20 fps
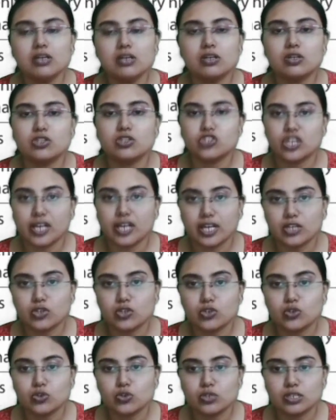or
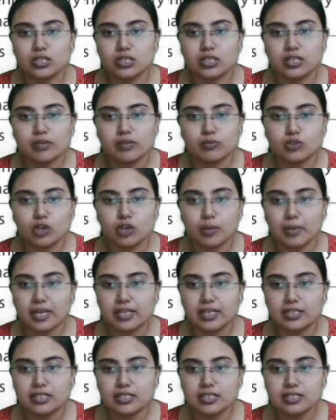genitourinary
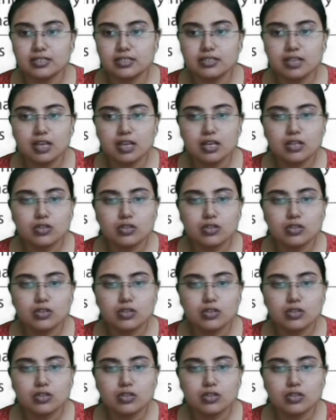abnormalities.